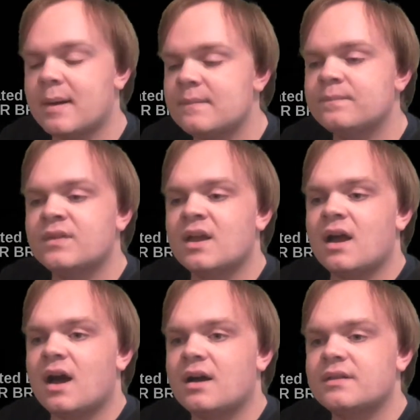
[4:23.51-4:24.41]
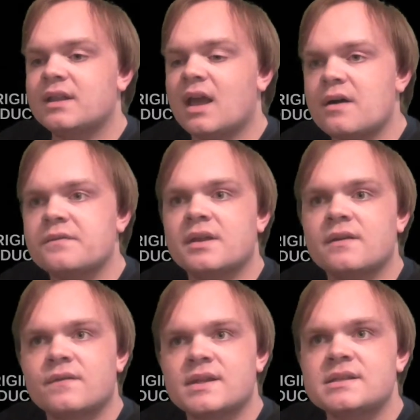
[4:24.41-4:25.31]
But the After the
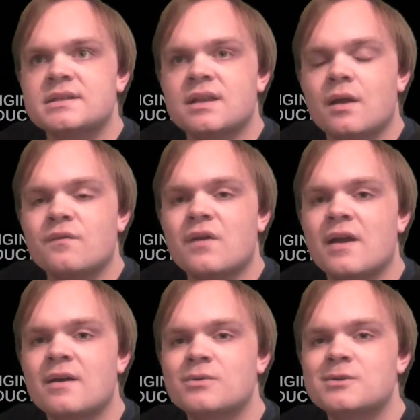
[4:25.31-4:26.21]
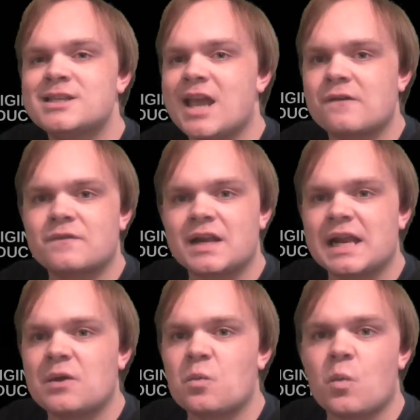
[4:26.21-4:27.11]
Events stuff definitely